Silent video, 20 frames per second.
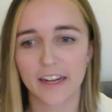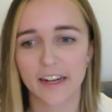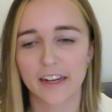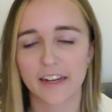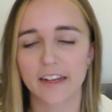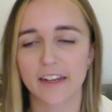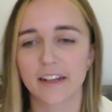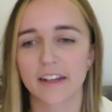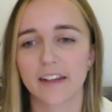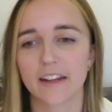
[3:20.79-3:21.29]

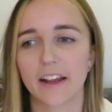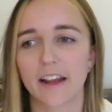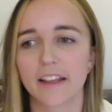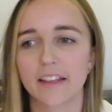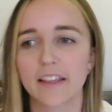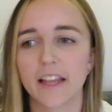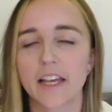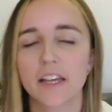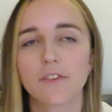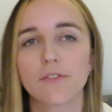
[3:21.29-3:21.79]
I
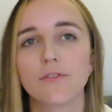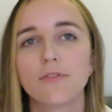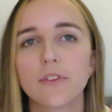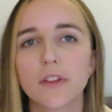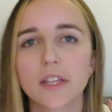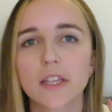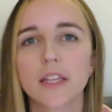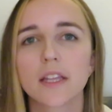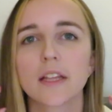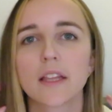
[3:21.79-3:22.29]
like
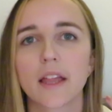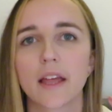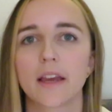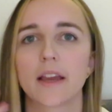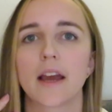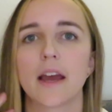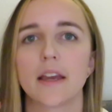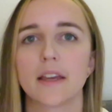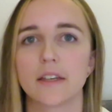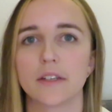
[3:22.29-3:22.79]
feeling
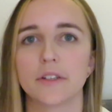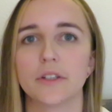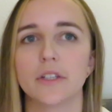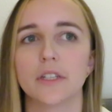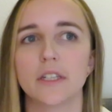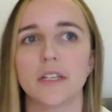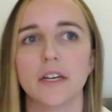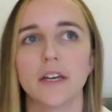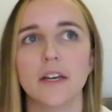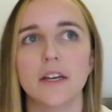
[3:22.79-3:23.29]
like I
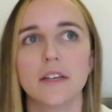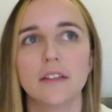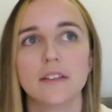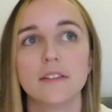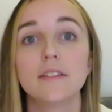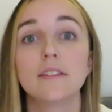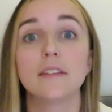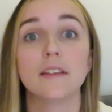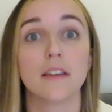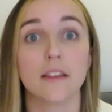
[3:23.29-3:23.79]
could
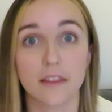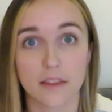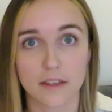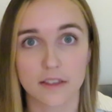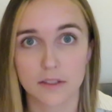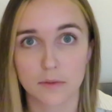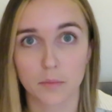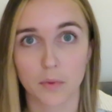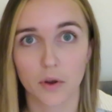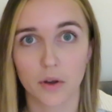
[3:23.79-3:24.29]
see
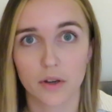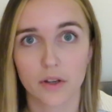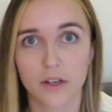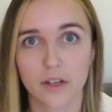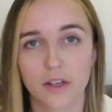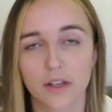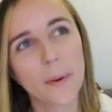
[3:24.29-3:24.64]
this book,